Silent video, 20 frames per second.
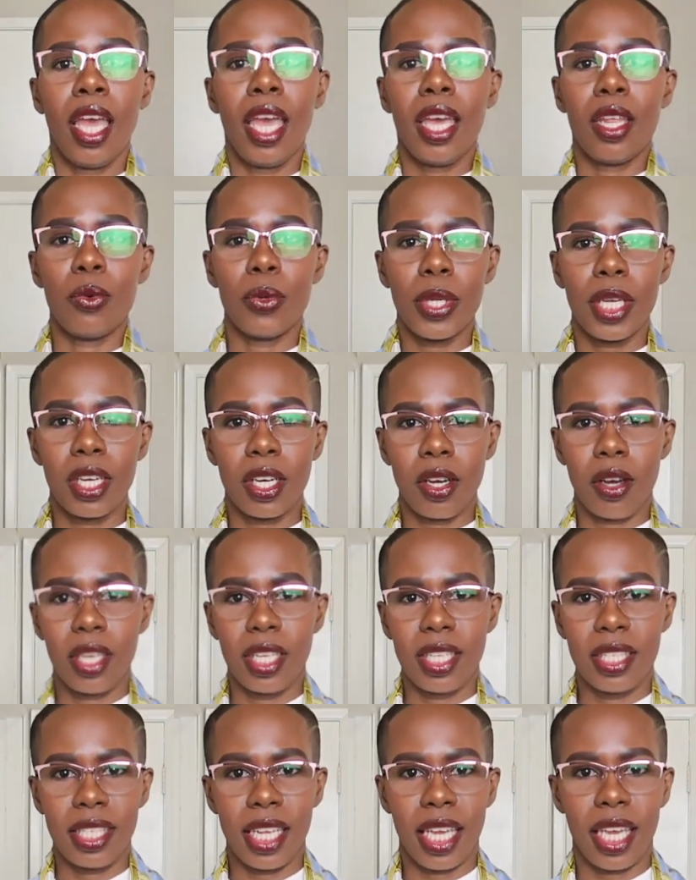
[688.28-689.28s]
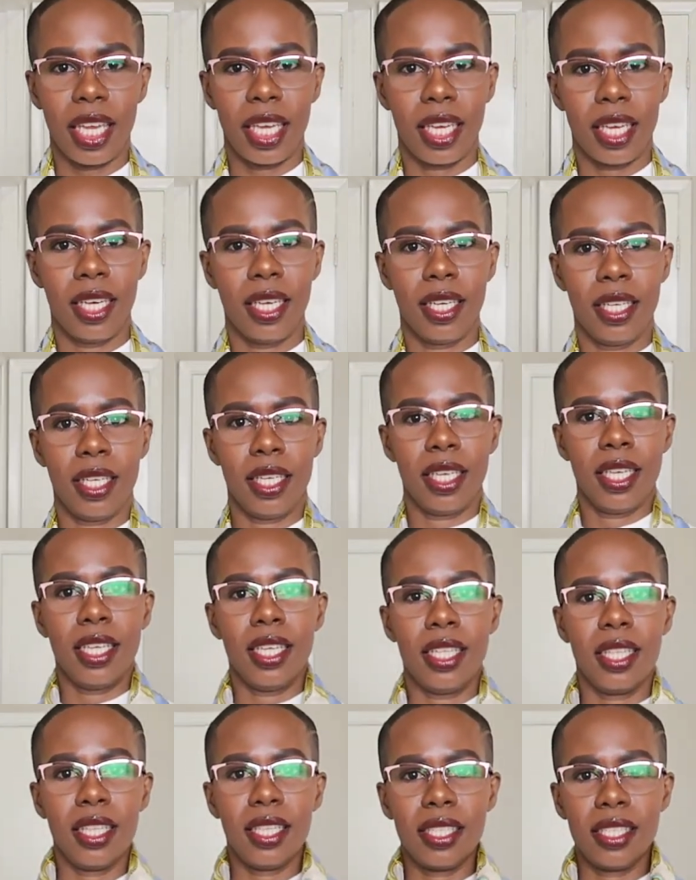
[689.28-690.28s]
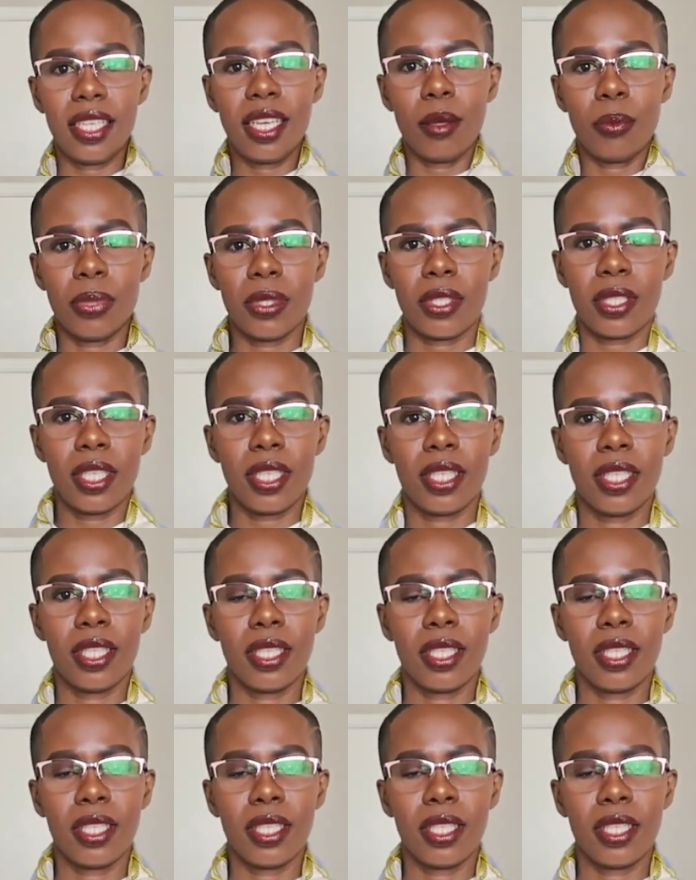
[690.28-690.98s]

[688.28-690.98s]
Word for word: And we are going to take the tips,